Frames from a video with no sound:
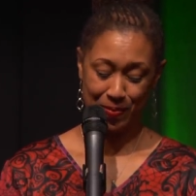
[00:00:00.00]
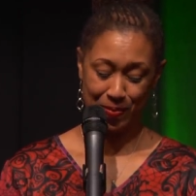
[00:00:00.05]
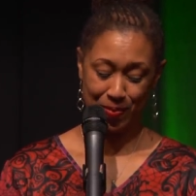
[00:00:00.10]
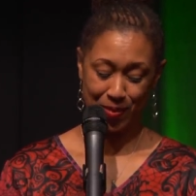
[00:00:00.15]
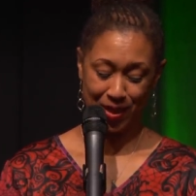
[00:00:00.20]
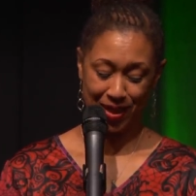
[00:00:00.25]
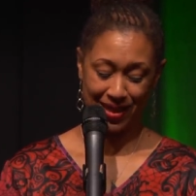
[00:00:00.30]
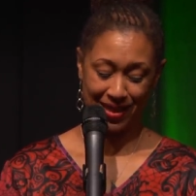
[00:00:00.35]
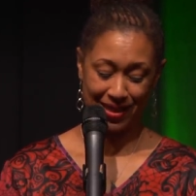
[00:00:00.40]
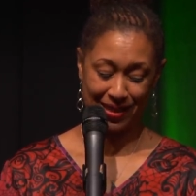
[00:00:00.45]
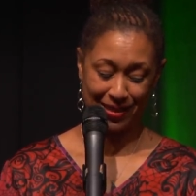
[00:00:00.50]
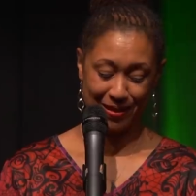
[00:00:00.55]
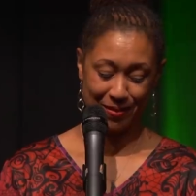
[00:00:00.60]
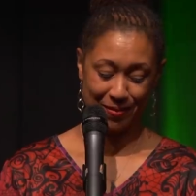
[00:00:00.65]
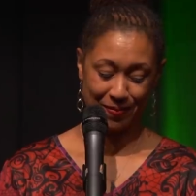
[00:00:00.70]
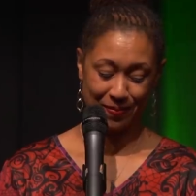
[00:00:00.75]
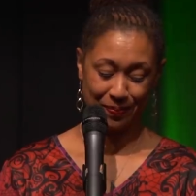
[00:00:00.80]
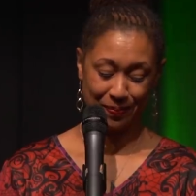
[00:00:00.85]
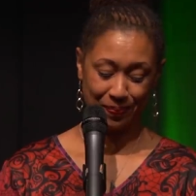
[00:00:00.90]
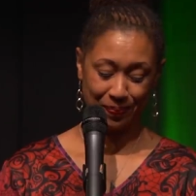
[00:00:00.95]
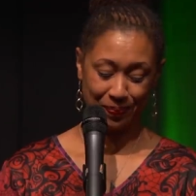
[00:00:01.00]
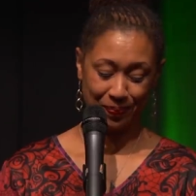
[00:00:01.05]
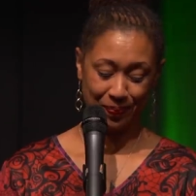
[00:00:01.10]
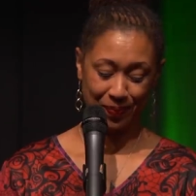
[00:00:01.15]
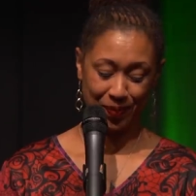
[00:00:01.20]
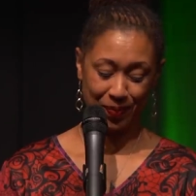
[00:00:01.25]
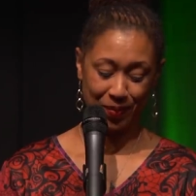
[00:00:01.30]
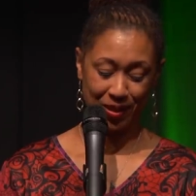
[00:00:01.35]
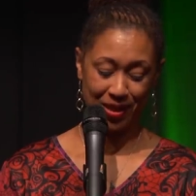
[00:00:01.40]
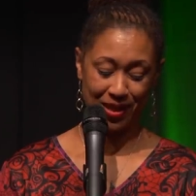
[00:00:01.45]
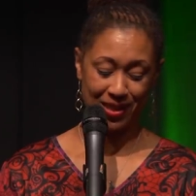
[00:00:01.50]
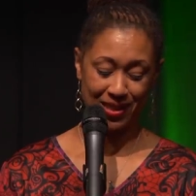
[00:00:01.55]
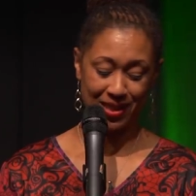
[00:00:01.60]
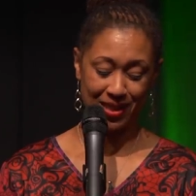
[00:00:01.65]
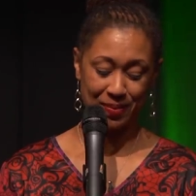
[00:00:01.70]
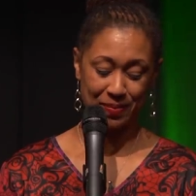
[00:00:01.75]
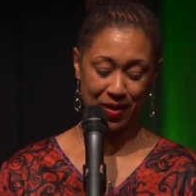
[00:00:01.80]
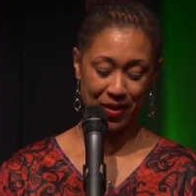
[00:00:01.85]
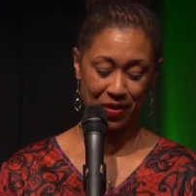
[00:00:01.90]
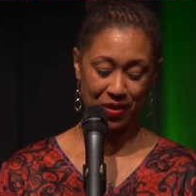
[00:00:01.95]
but um, because
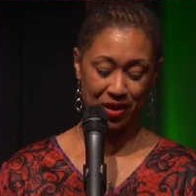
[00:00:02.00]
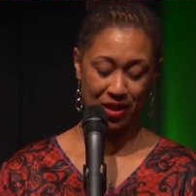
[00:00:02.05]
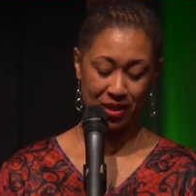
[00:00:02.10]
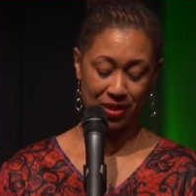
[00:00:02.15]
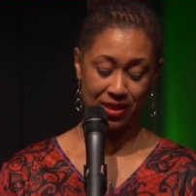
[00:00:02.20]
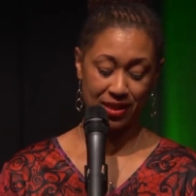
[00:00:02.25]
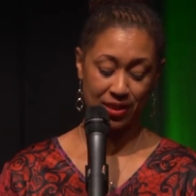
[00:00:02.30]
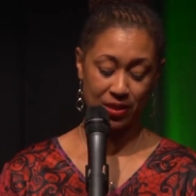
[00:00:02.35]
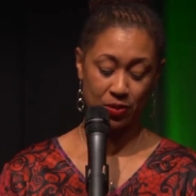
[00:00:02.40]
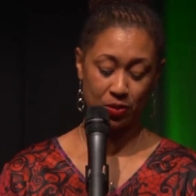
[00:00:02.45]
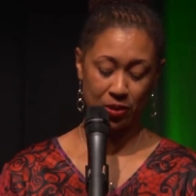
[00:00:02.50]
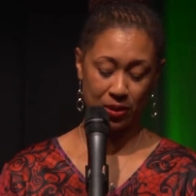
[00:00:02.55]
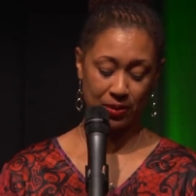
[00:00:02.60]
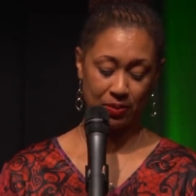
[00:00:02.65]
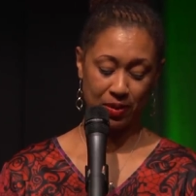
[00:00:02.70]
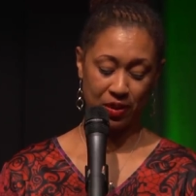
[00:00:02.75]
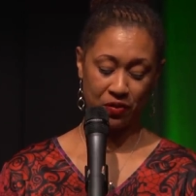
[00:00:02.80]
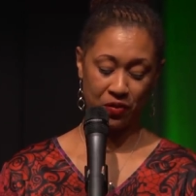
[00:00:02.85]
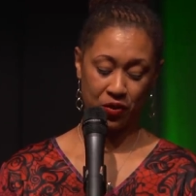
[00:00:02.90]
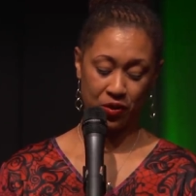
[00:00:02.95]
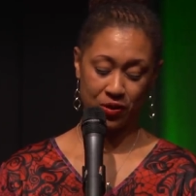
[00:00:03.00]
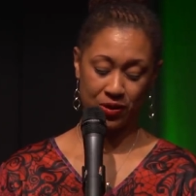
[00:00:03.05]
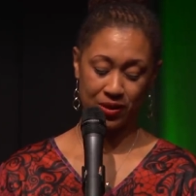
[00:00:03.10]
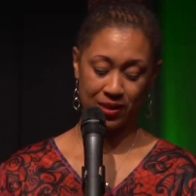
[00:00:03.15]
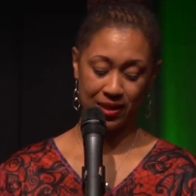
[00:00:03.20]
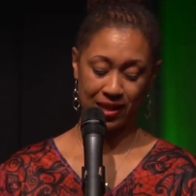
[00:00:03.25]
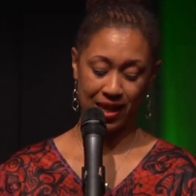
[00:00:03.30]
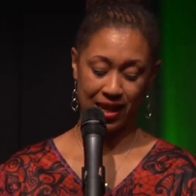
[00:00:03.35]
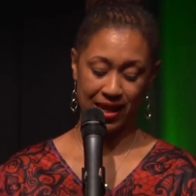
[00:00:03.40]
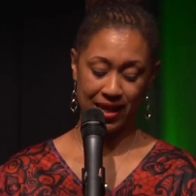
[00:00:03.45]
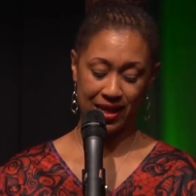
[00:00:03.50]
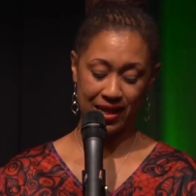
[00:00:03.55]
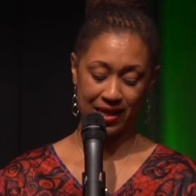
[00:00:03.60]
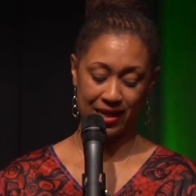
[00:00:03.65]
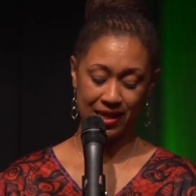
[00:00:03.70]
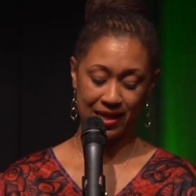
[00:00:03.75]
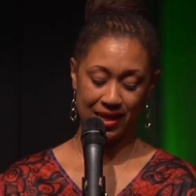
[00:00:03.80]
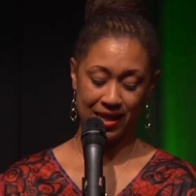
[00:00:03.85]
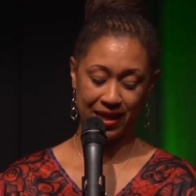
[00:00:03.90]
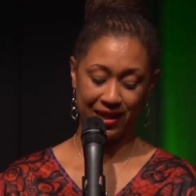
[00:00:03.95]
it's my, is, this one is my first, I
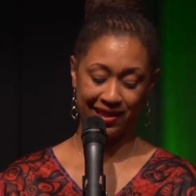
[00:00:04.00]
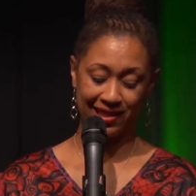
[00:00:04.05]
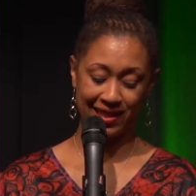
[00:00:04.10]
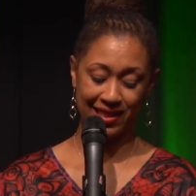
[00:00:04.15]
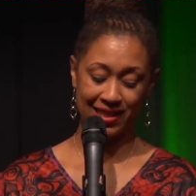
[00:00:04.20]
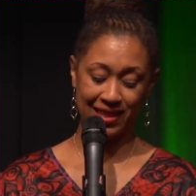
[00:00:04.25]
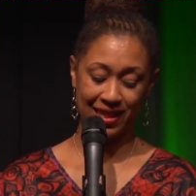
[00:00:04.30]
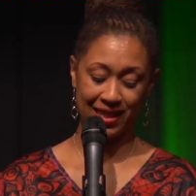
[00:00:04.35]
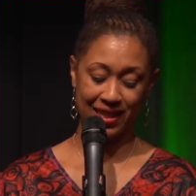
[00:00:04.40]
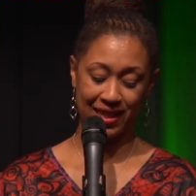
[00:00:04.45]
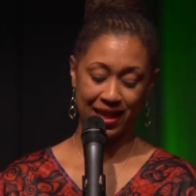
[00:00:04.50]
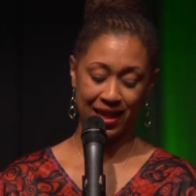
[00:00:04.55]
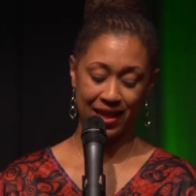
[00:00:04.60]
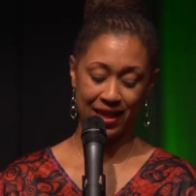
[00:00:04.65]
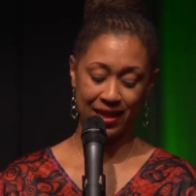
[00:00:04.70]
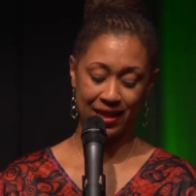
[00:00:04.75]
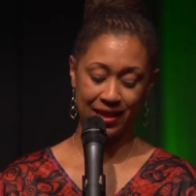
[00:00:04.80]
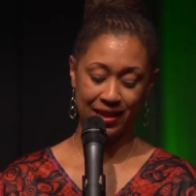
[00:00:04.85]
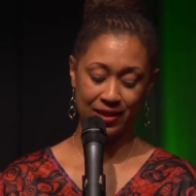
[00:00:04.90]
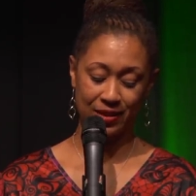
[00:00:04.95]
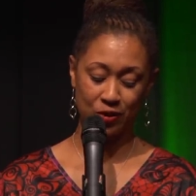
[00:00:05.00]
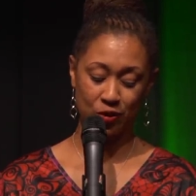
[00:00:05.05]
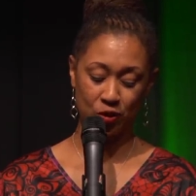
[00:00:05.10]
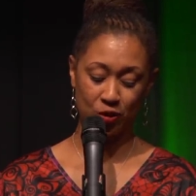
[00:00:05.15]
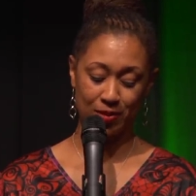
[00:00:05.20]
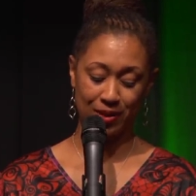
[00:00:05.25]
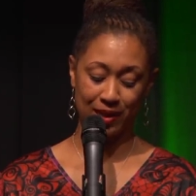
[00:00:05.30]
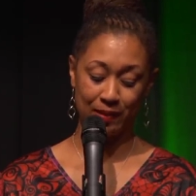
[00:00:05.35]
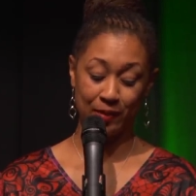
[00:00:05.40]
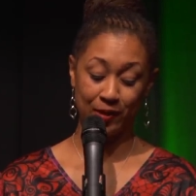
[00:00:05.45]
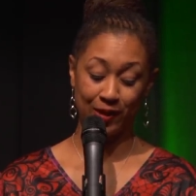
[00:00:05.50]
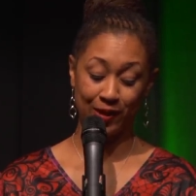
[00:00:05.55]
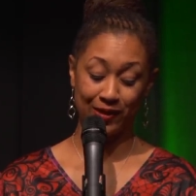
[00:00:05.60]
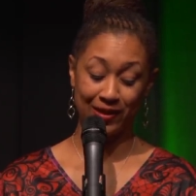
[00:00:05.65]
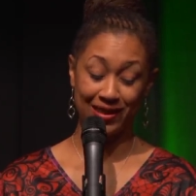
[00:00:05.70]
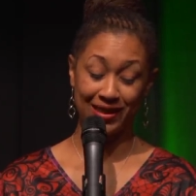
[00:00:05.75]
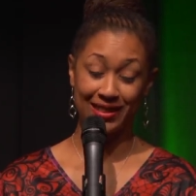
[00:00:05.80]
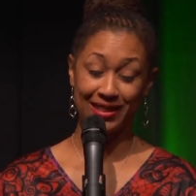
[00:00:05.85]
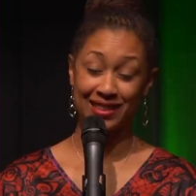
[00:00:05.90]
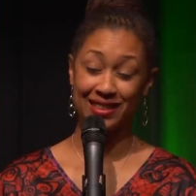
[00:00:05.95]
uh, actually dedicated it to my
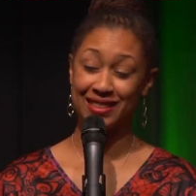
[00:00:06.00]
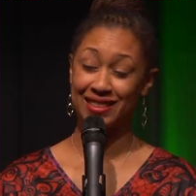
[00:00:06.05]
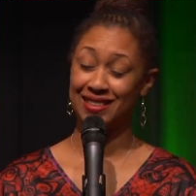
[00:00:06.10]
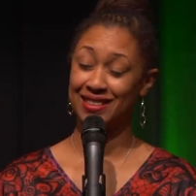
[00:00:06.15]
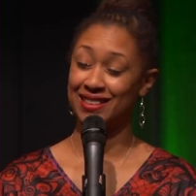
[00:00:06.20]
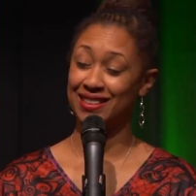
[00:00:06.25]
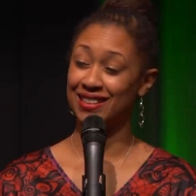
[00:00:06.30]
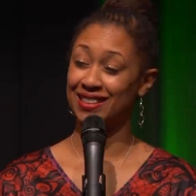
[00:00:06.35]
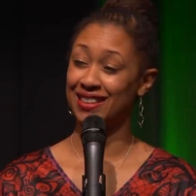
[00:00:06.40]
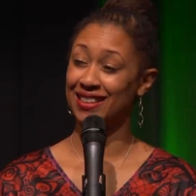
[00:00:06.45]
parents.